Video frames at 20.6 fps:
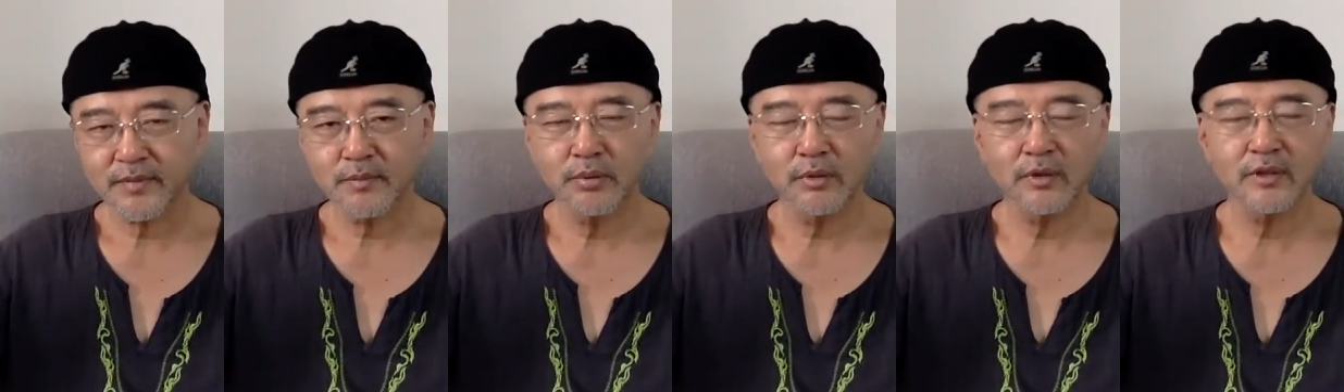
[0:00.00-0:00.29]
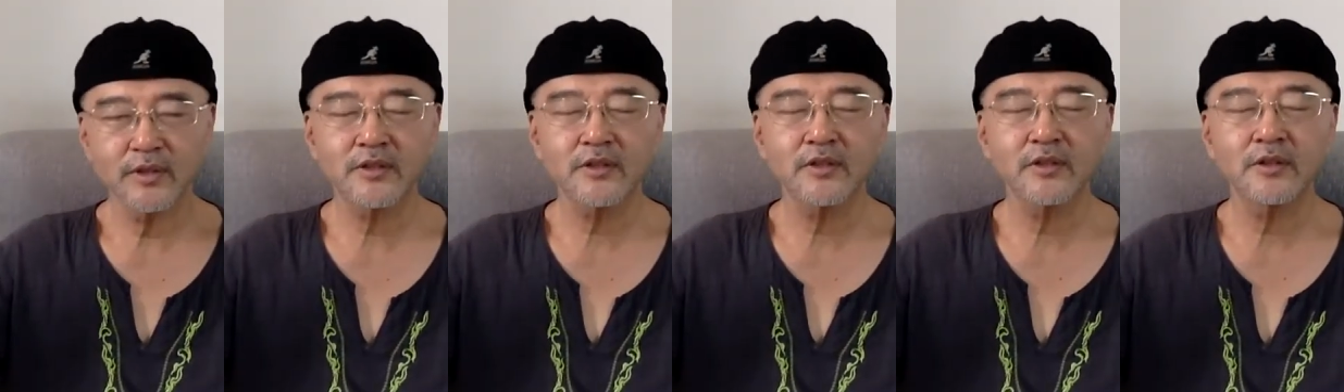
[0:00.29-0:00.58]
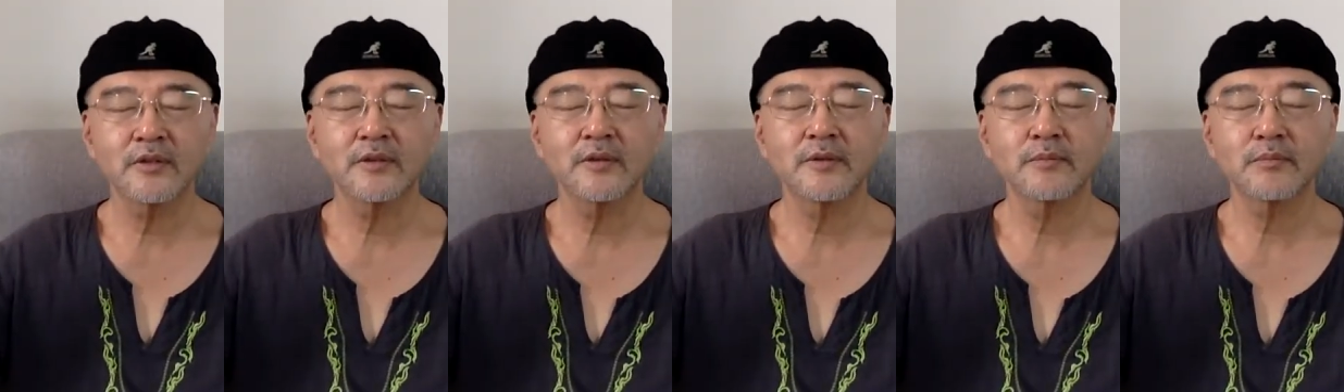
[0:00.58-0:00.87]

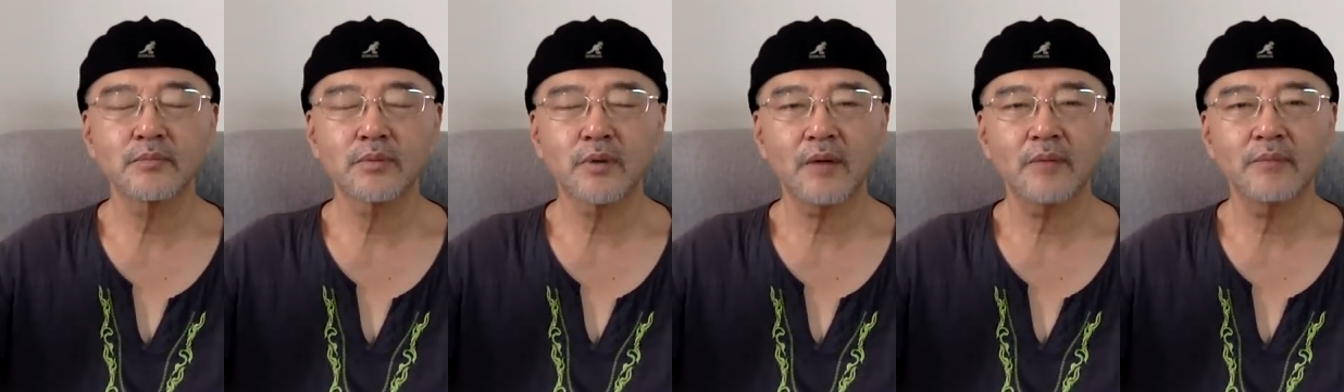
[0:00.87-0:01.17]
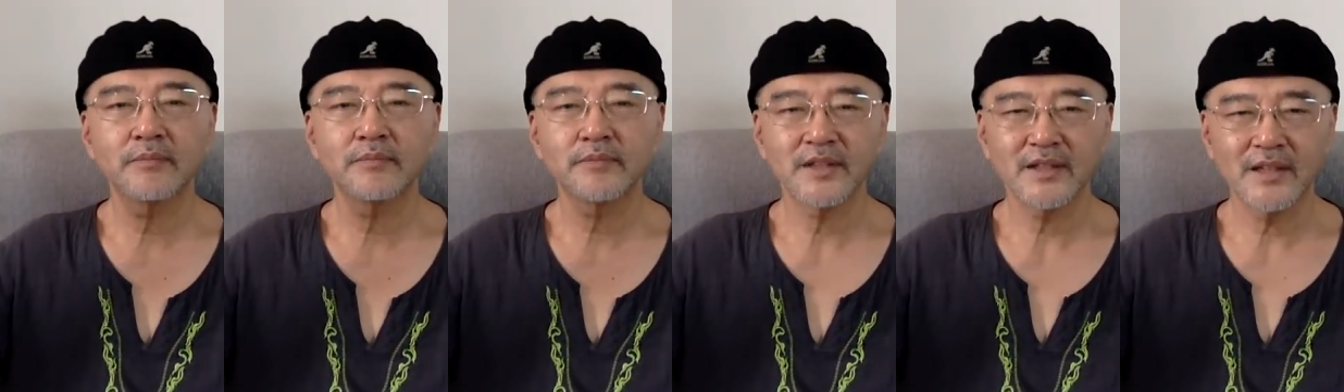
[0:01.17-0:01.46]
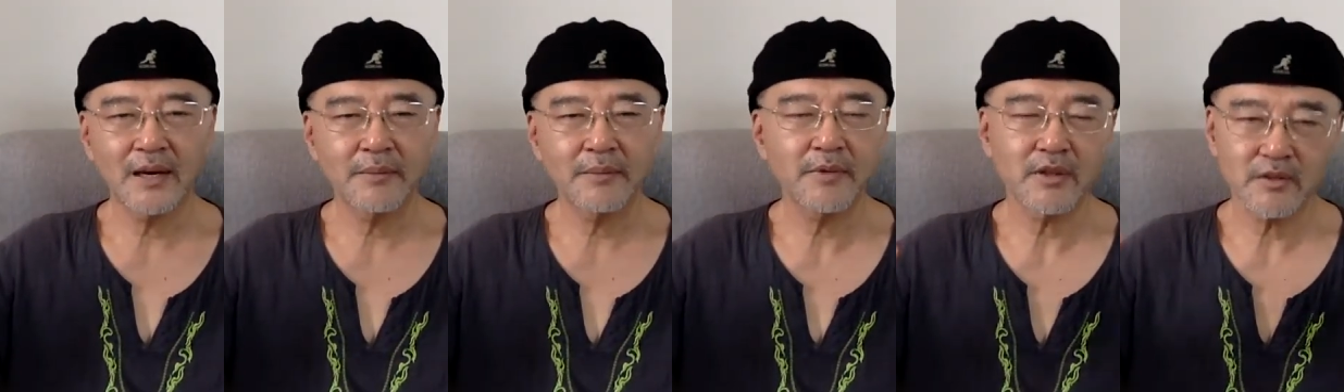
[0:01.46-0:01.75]
political problem.
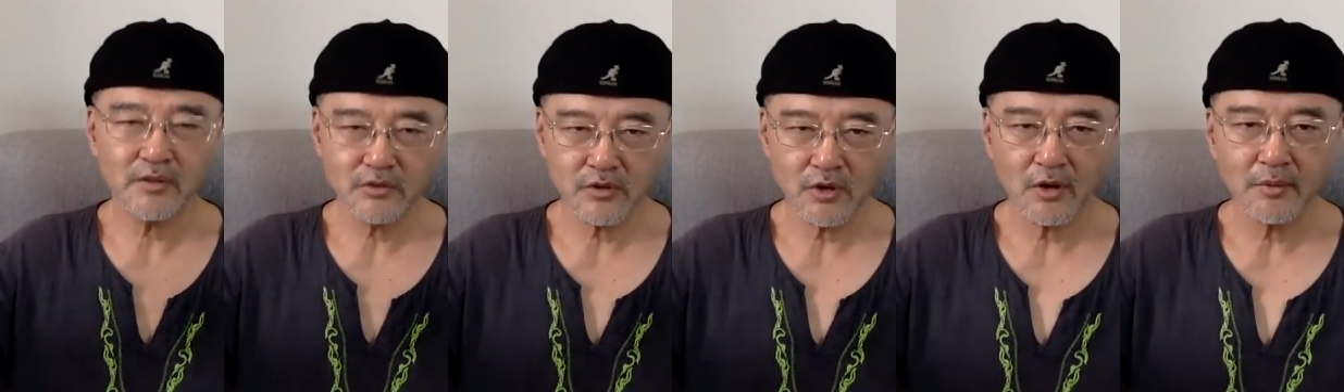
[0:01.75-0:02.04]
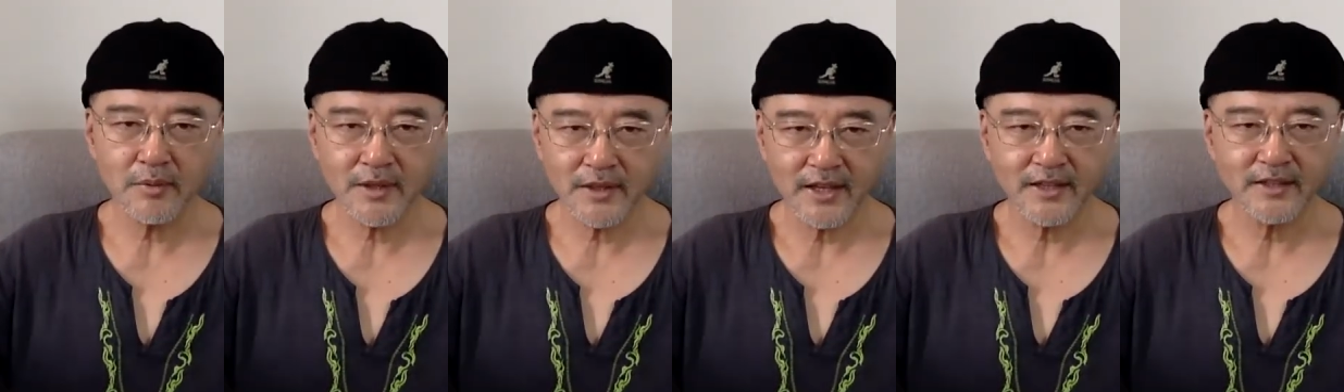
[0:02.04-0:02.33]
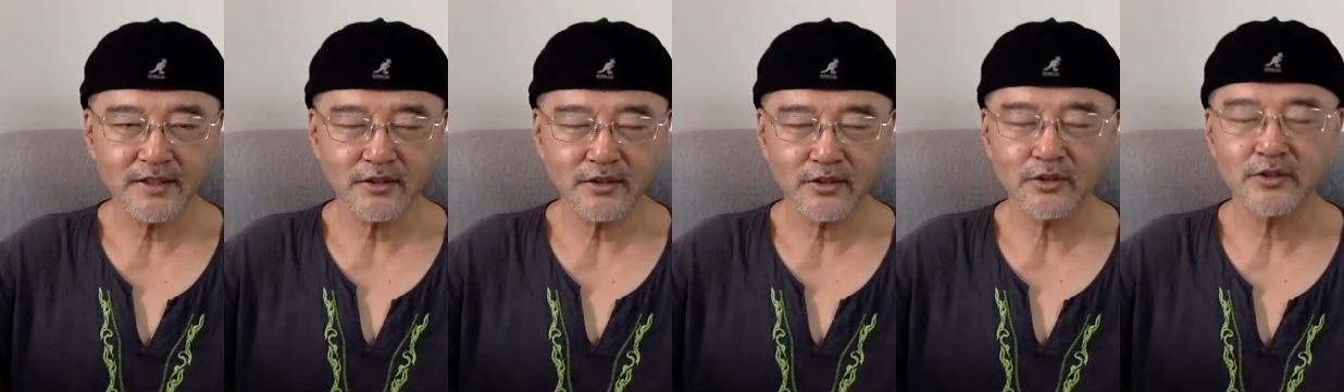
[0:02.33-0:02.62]
He's talking about
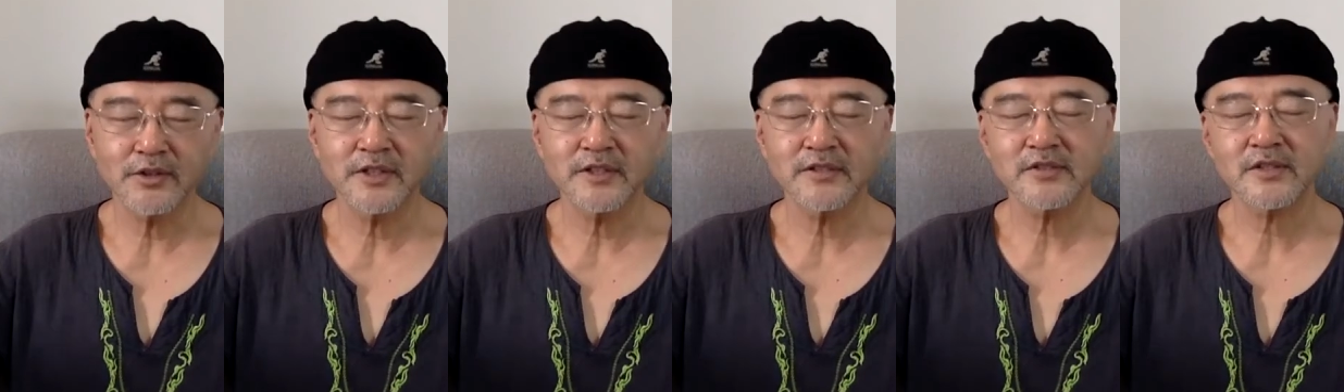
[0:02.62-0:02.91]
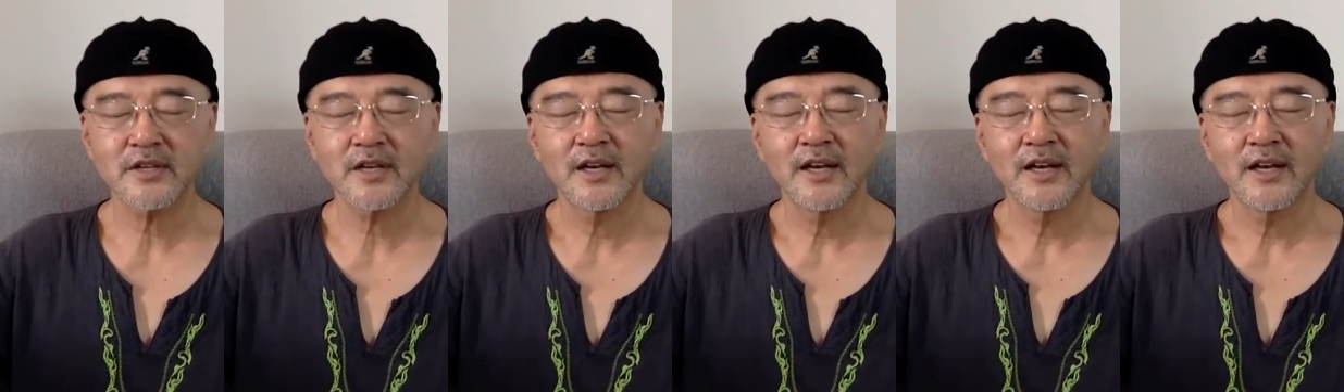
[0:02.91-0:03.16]
1930s.